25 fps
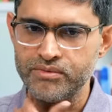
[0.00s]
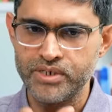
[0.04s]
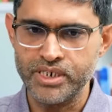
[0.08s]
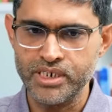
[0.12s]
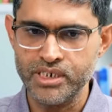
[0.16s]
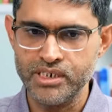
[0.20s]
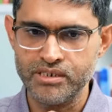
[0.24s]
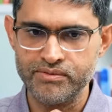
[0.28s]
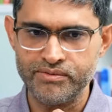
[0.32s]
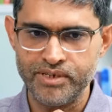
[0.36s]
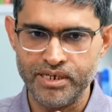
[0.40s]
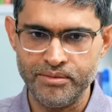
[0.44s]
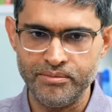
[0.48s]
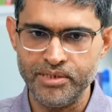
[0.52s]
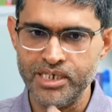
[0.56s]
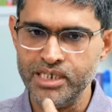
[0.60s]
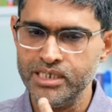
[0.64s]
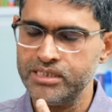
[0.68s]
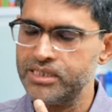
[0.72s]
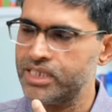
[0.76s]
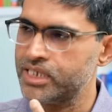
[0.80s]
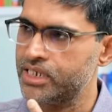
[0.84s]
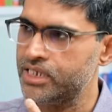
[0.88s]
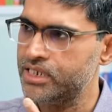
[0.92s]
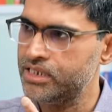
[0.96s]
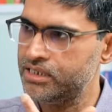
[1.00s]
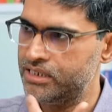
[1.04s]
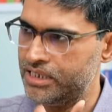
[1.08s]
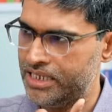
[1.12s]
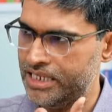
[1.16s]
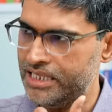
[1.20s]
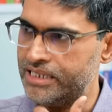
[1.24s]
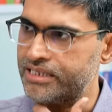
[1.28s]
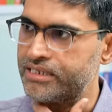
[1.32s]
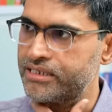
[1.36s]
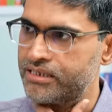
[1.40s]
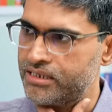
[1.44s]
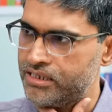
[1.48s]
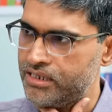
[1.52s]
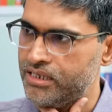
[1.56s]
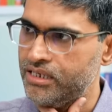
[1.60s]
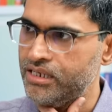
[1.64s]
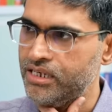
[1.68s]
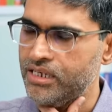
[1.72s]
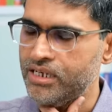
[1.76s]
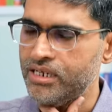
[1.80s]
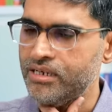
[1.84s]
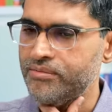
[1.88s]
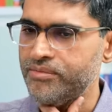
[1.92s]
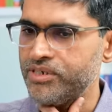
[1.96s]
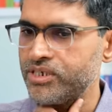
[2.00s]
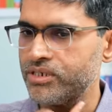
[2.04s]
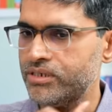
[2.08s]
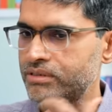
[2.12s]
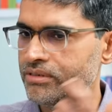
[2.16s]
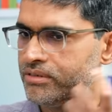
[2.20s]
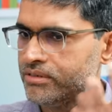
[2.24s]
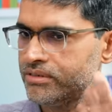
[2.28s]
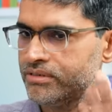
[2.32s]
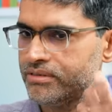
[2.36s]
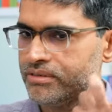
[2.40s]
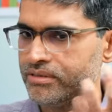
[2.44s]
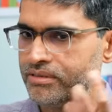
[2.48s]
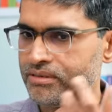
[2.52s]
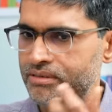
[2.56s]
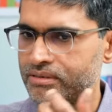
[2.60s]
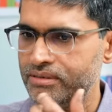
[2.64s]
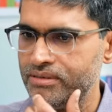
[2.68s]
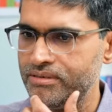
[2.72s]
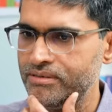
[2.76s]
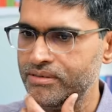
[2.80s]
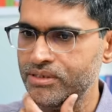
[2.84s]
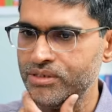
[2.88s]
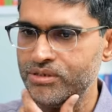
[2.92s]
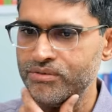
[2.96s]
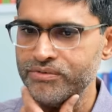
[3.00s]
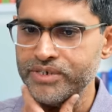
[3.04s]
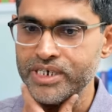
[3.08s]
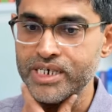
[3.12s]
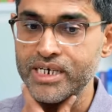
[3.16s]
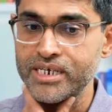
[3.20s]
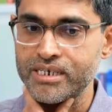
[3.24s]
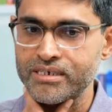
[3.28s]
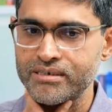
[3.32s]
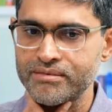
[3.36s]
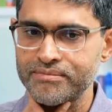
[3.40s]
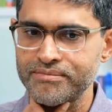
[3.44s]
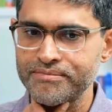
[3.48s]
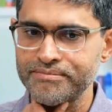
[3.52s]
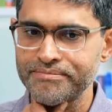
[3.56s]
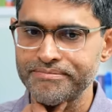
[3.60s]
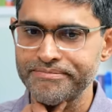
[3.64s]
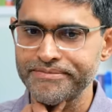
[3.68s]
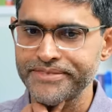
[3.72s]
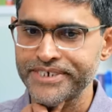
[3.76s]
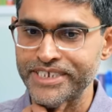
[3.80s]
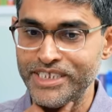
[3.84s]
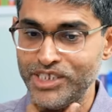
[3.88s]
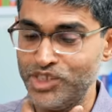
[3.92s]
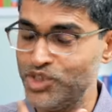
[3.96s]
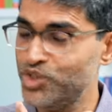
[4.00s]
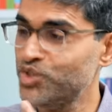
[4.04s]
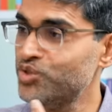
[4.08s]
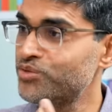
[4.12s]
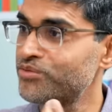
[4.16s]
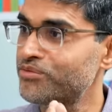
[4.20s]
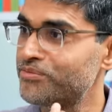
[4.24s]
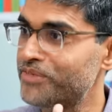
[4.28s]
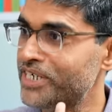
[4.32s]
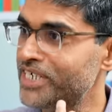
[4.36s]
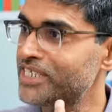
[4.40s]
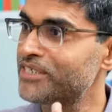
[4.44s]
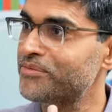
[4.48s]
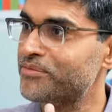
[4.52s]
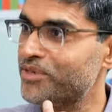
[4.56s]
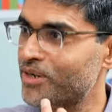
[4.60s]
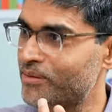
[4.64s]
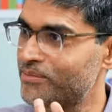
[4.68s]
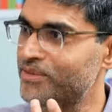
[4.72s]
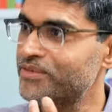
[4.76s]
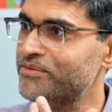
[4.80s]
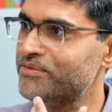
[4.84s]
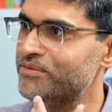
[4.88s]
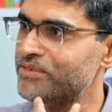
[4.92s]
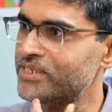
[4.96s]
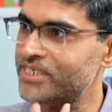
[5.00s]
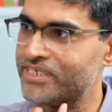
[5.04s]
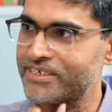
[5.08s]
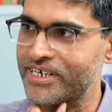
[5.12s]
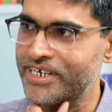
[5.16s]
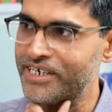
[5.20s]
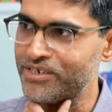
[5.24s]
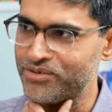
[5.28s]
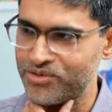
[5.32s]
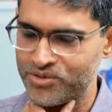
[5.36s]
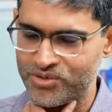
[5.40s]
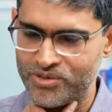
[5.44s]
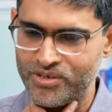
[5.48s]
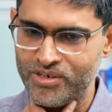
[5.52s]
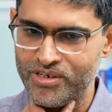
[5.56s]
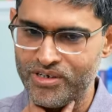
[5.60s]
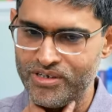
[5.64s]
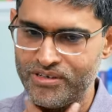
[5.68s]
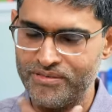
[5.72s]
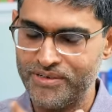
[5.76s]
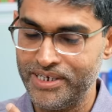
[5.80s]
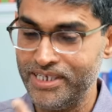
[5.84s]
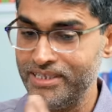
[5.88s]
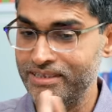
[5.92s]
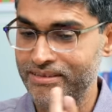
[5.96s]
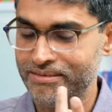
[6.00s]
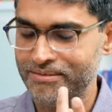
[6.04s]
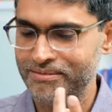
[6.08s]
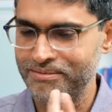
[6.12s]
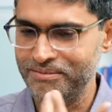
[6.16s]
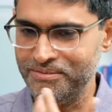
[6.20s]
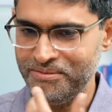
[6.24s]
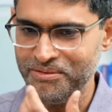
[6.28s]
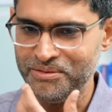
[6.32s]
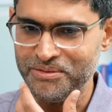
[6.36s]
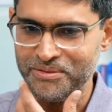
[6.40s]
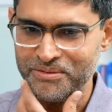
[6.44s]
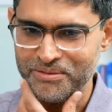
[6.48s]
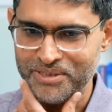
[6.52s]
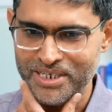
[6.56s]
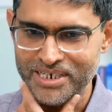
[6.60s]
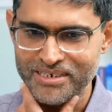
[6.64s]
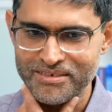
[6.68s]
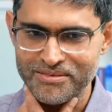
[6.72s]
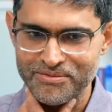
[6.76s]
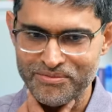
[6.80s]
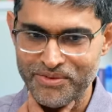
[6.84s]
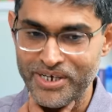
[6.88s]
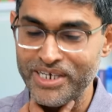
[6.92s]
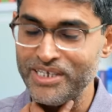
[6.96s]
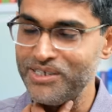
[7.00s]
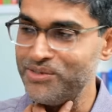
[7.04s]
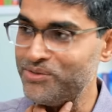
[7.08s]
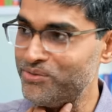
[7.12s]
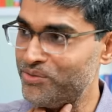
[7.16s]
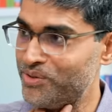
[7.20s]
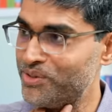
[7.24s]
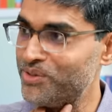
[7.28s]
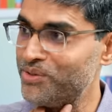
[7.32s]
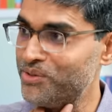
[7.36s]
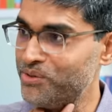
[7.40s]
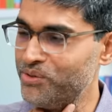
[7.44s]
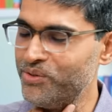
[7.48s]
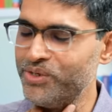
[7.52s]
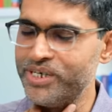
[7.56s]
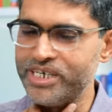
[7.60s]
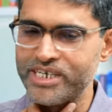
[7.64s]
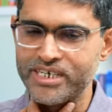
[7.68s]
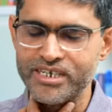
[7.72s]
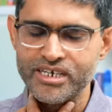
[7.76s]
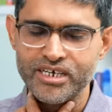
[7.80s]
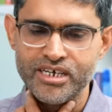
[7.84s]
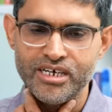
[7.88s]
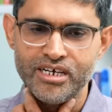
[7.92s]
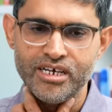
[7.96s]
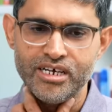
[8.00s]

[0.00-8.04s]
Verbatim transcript: One is family, second is health. Yeah. Because you know we get consumed by the problems we are mm -hmm. trying to solve, and you know that's why you want to do it.